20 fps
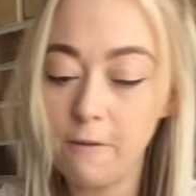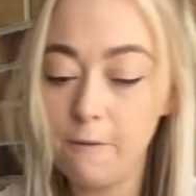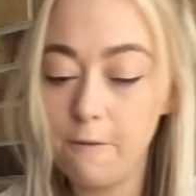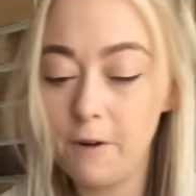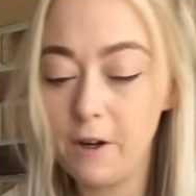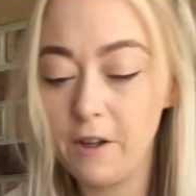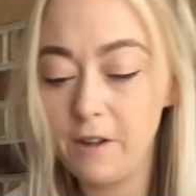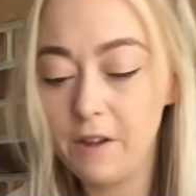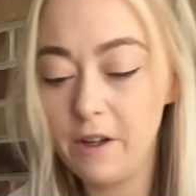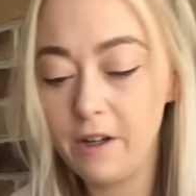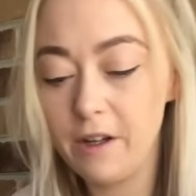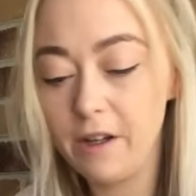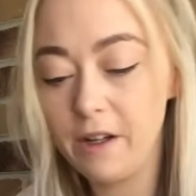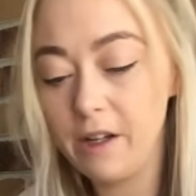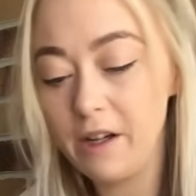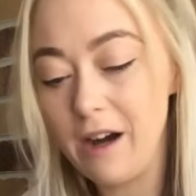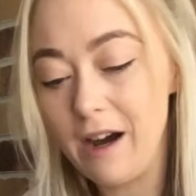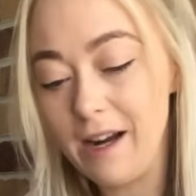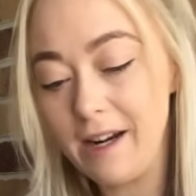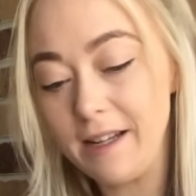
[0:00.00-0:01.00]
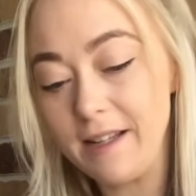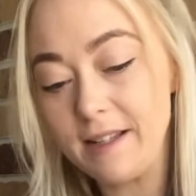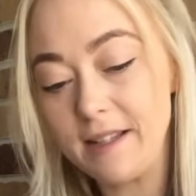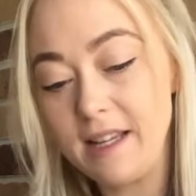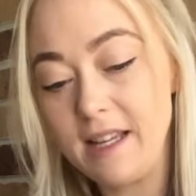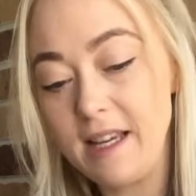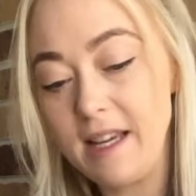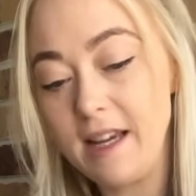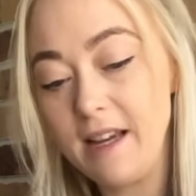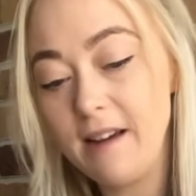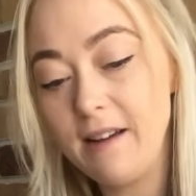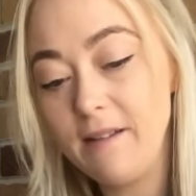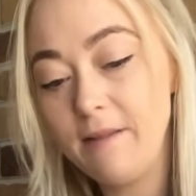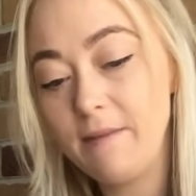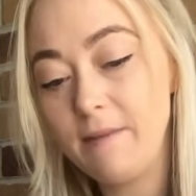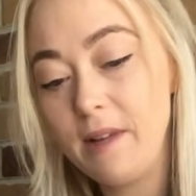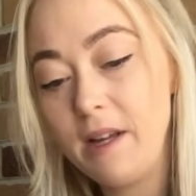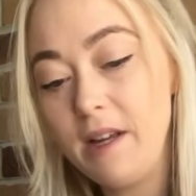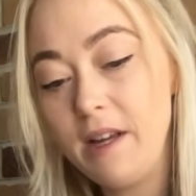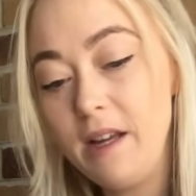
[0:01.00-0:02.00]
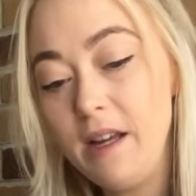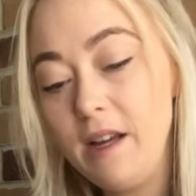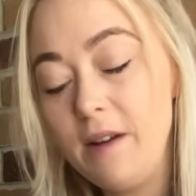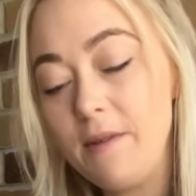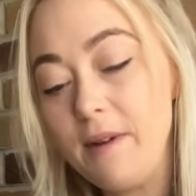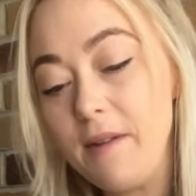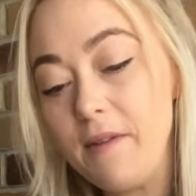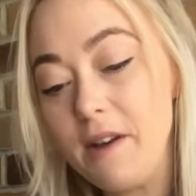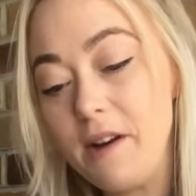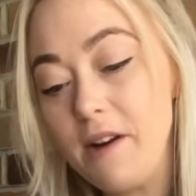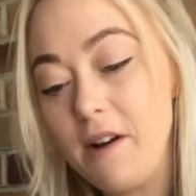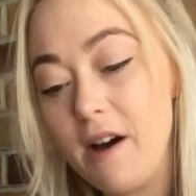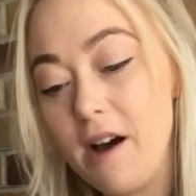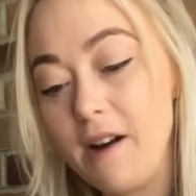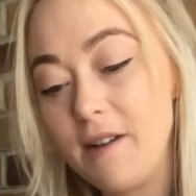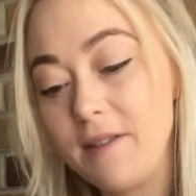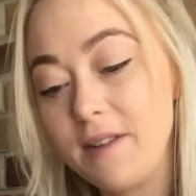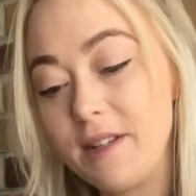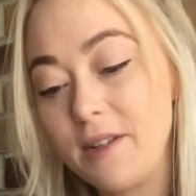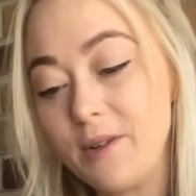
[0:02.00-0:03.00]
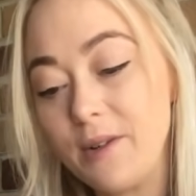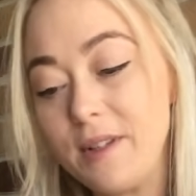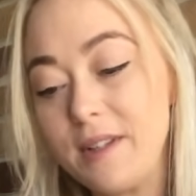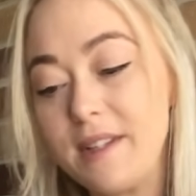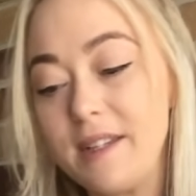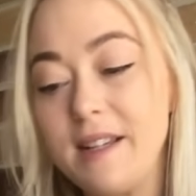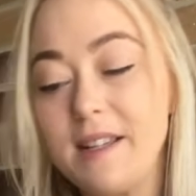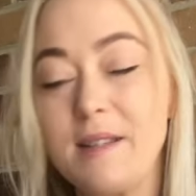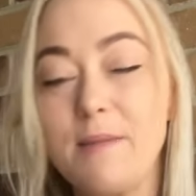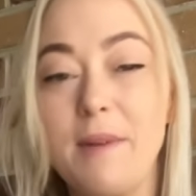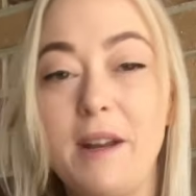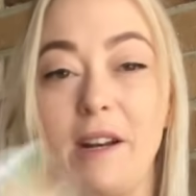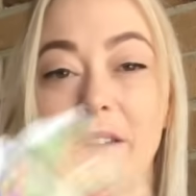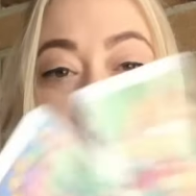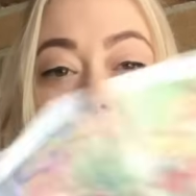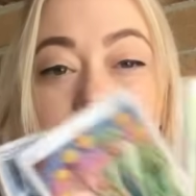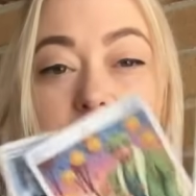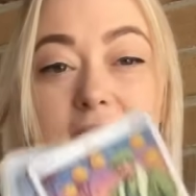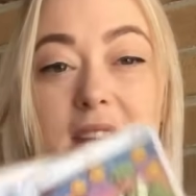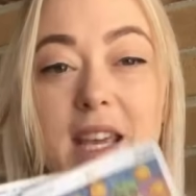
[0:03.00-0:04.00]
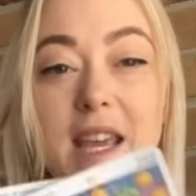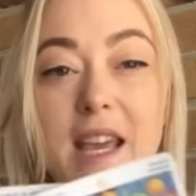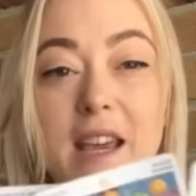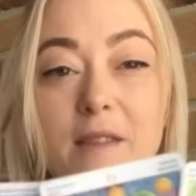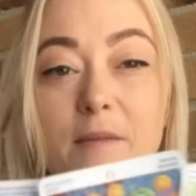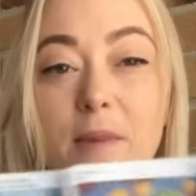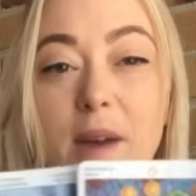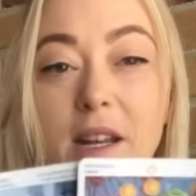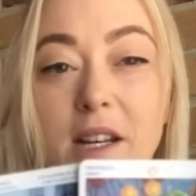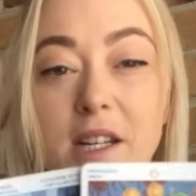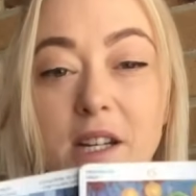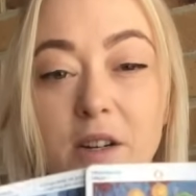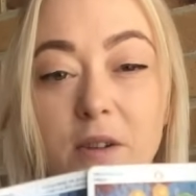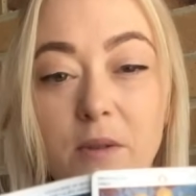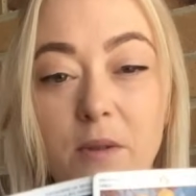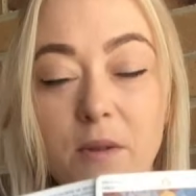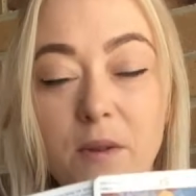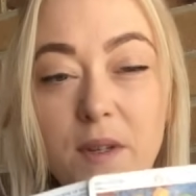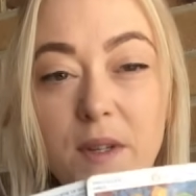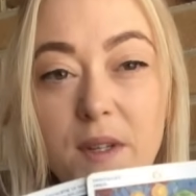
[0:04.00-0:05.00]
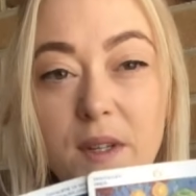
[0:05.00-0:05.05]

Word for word: Further guidance here, we have the Knight of Swords, Six of Pentacles, King of Pentacles.